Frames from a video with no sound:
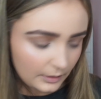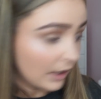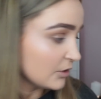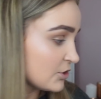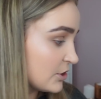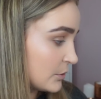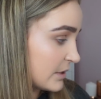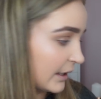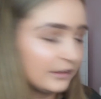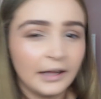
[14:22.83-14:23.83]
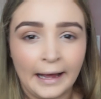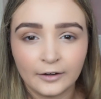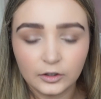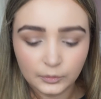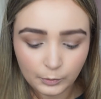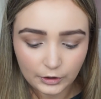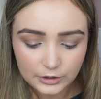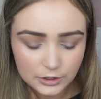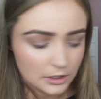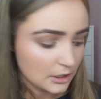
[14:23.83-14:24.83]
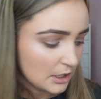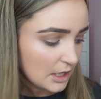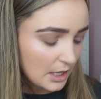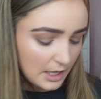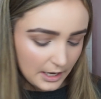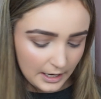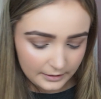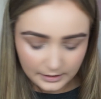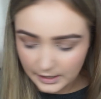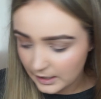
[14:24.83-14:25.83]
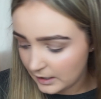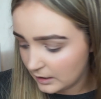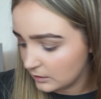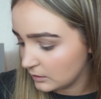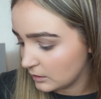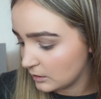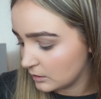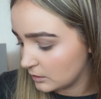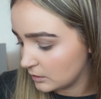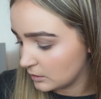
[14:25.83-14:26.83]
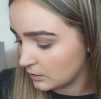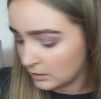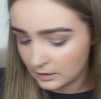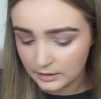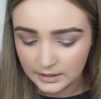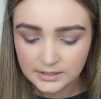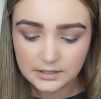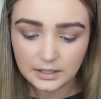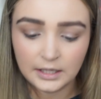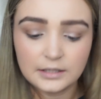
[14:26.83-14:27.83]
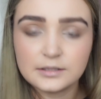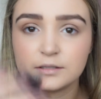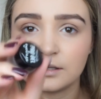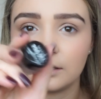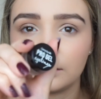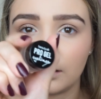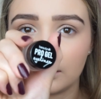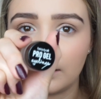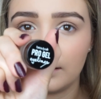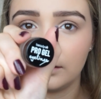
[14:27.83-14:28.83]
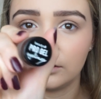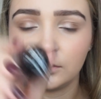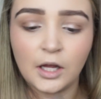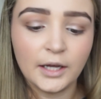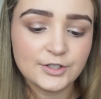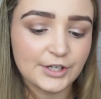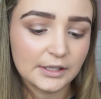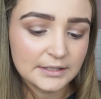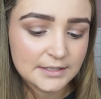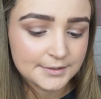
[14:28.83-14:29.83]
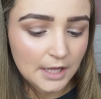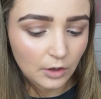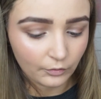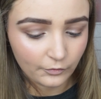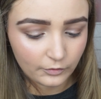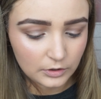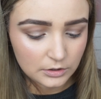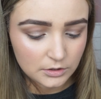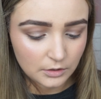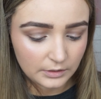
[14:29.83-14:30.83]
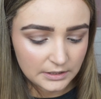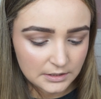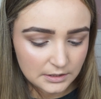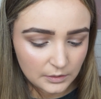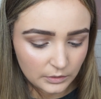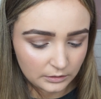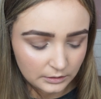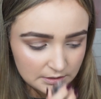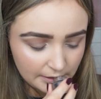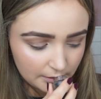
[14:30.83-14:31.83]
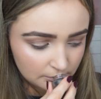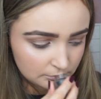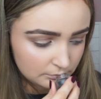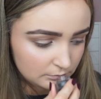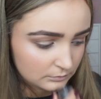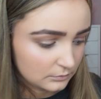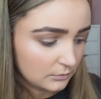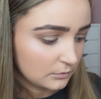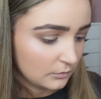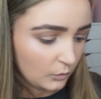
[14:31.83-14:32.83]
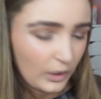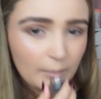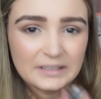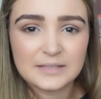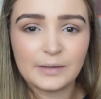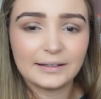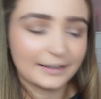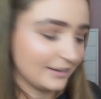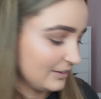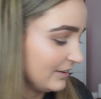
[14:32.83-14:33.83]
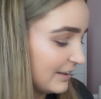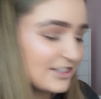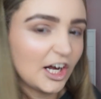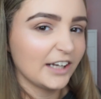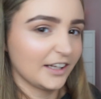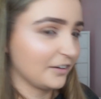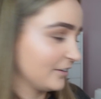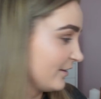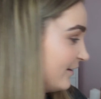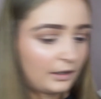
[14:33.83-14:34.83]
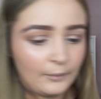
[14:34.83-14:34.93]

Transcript: I'll just use like an angled brush. And then this is the little eye gel itself. So let's see what it looks like. Why am I smelling it? It's eyeliner.